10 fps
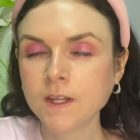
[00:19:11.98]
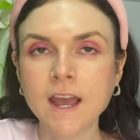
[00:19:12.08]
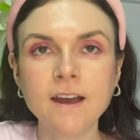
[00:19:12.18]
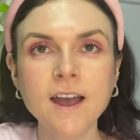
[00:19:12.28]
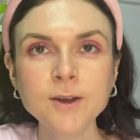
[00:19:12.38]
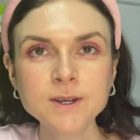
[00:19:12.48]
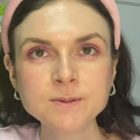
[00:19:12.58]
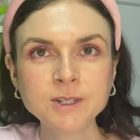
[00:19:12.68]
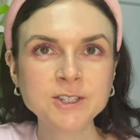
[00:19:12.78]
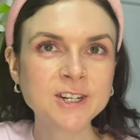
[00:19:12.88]
yeah, I always
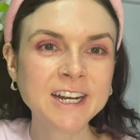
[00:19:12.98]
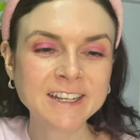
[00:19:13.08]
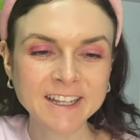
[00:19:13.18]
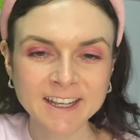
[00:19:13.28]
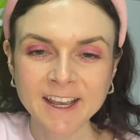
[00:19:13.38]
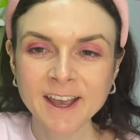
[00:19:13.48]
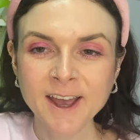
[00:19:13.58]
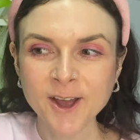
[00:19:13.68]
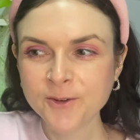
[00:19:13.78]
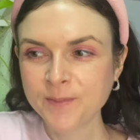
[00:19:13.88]
want to try and like
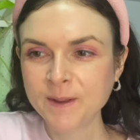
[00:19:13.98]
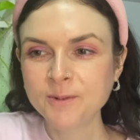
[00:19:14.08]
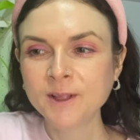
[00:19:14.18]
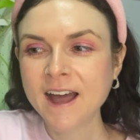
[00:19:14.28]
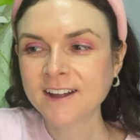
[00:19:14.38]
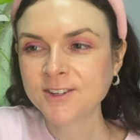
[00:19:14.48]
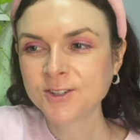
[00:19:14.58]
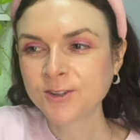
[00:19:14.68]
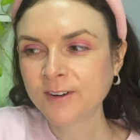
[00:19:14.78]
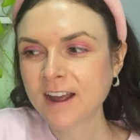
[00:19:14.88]
help people out and
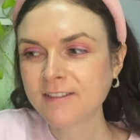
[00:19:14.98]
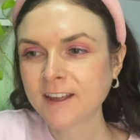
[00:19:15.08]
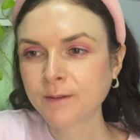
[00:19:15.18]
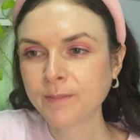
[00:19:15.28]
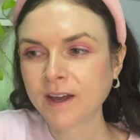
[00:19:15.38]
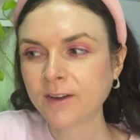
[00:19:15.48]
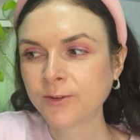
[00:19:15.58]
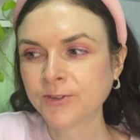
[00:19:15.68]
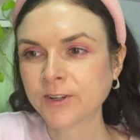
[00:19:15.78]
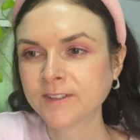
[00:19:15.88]
do the right thing, but
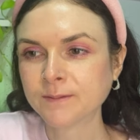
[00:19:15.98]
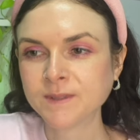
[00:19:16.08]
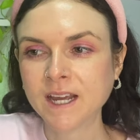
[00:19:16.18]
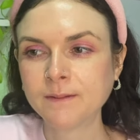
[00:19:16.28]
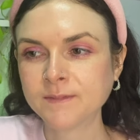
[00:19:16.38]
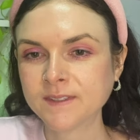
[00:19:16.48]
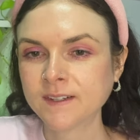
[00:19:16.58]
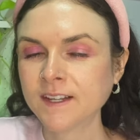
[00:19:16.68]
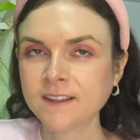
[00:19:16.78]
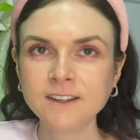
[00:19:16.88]
also sometimes
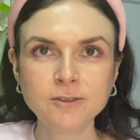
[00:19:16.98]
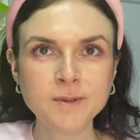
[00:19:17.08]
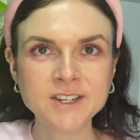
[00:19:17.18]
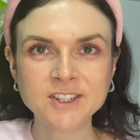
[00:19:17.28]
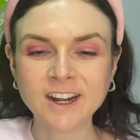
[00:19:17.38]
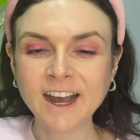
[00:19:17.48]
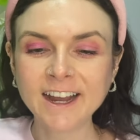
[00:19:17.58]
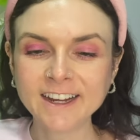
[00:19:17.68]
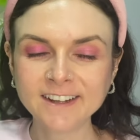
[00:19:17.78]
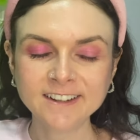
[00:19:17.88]
the information
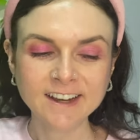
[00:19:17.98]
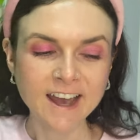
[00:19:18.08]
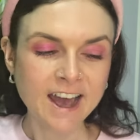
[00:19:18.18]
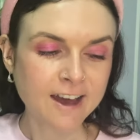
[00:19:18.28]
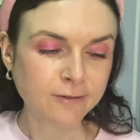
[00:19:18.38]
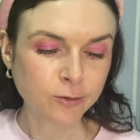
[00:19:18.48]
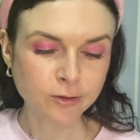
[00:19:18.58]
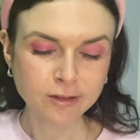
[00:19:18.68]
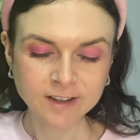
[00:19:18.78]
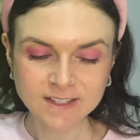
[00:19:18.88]
I have or
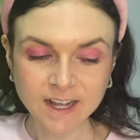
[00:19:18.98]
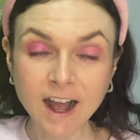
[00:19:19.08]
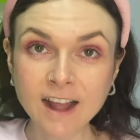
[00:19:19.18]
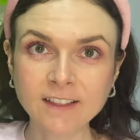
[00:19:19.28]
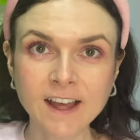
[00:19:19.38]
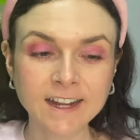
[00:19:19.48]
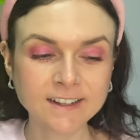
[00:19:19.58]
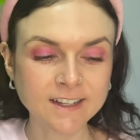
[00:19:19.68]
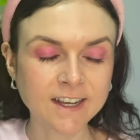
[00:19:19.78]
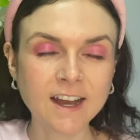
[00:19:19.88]
the things that I
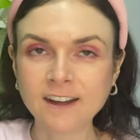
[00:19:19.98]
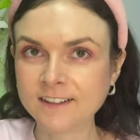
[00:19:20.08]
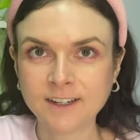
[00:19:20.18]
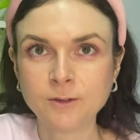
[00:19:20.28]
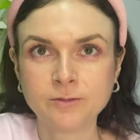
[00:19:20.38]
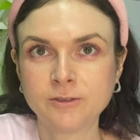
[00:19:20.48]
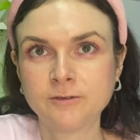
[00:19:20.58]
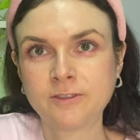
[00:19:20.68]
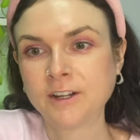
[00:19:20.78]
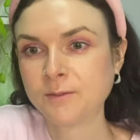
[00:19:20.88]
like aren't helpful
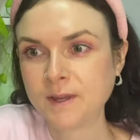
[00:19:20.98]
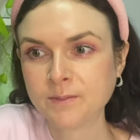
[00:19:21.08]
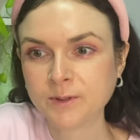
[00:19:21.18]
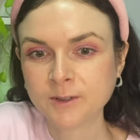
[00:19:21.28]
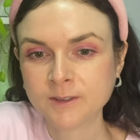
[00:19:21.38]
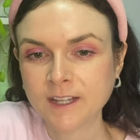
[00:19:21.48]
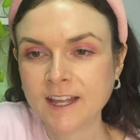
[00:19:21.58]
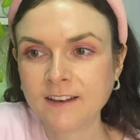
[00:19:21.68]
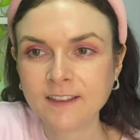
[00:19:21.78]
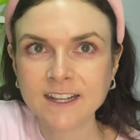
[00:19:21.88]
for other people.
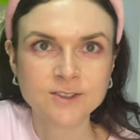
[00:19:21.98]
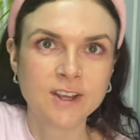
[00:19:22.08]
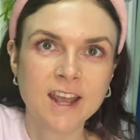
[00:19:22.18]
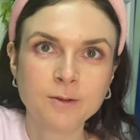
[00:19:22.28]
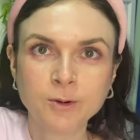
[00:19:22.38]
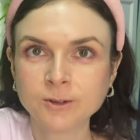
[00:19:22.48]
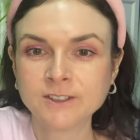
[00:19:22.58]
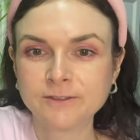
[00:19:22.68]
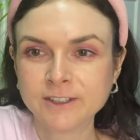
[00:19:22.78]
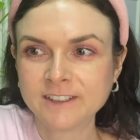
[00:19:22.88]
And that's okay. We're all
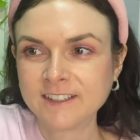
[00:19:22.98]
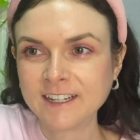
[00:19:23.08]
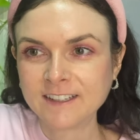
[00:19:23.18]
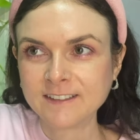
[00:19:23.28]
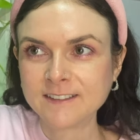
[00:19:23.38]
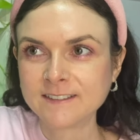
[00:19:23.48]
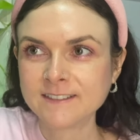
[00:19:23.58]
different and